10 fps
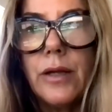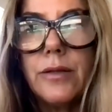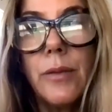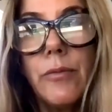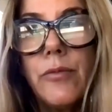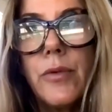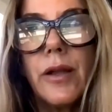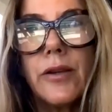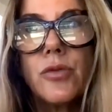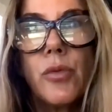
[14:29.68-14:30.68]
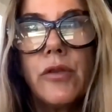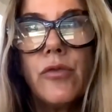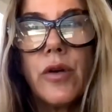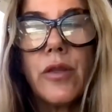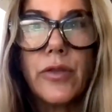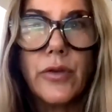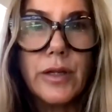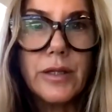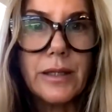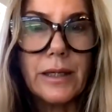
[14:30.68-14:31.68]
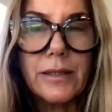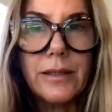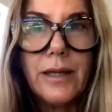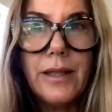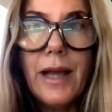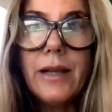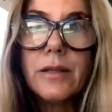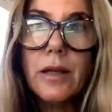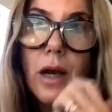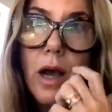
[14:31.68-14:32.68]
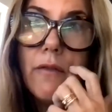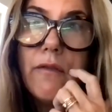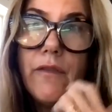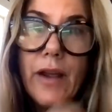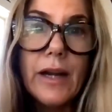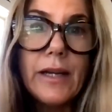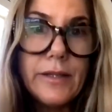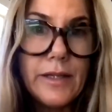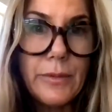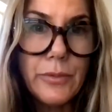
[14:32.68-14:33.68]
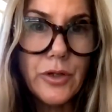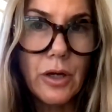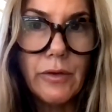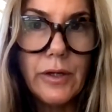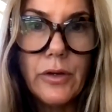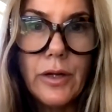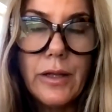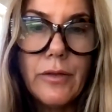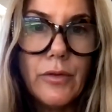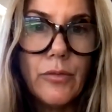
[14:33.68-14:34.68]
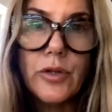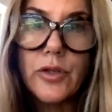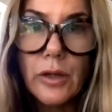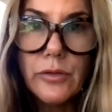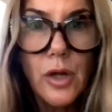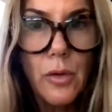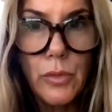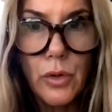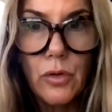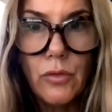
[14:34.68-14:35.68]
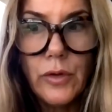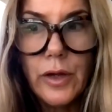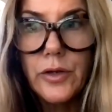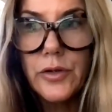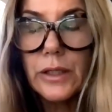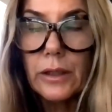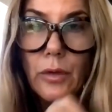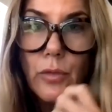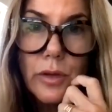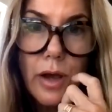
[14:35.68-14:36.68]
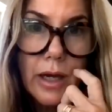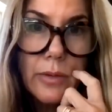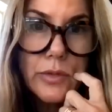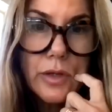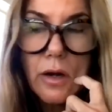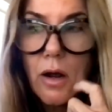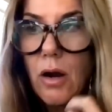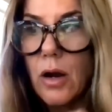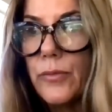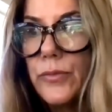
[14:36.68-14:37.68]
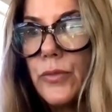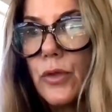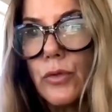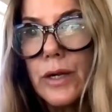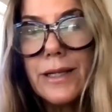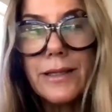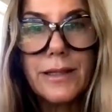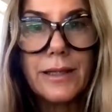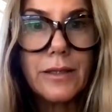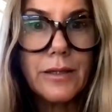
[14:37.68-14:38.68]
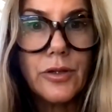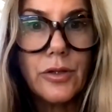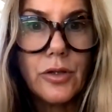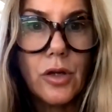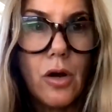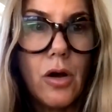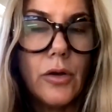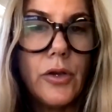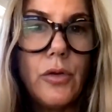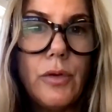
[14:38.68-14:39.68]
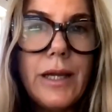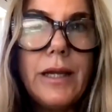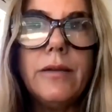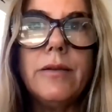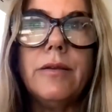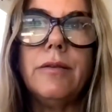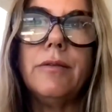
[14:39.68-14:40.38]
and some of them are like 24 to 36. And that is a very deep shelving unit when shelves don't move and you're dealing with items that are 3 and 6 inches tall. You need